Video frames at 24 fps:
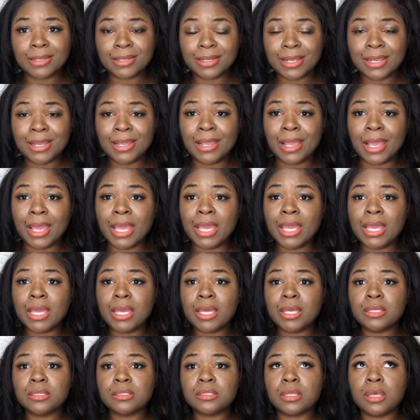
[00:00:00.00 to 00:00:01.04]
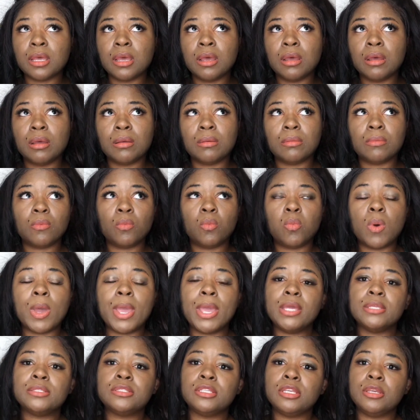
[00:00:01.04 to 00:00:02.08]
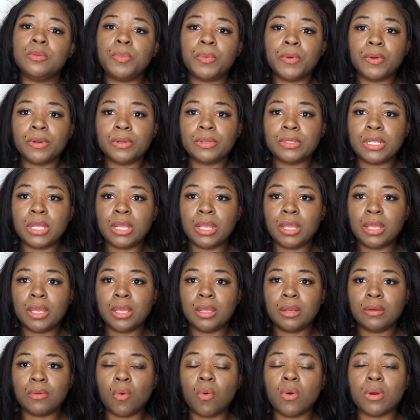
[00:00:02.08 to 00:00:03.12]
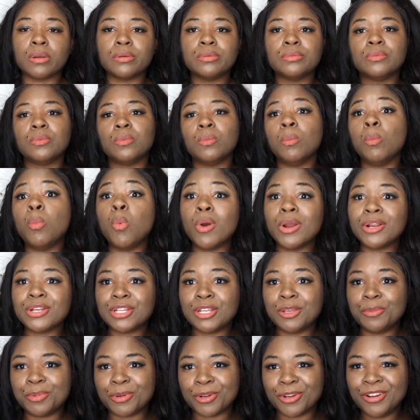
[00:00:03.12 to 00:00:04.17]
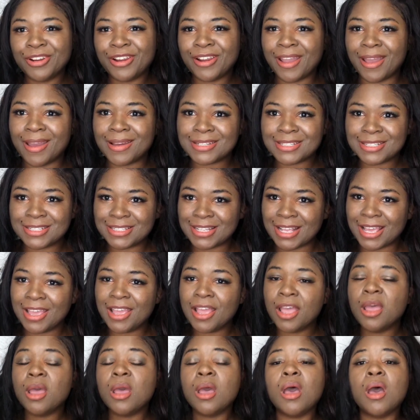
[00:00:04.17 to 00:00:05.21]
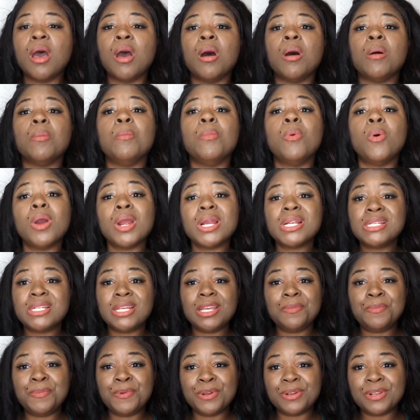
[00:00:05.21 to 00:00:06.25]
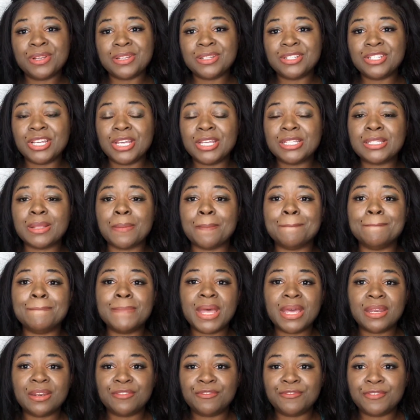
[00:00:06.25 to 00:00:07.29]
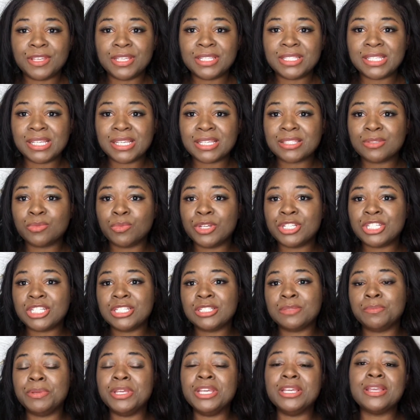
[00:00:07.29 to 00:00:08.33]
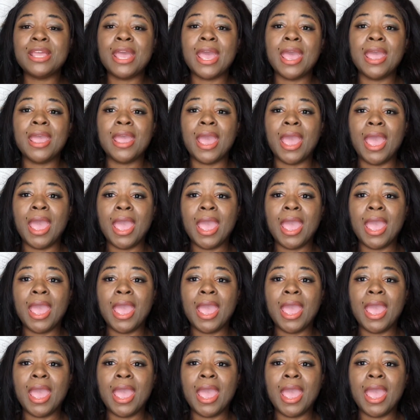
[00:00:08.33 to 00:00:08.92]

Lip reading: is way deeper than, or more deeper, I should say, more deeper than just metaphysics, which is BKA,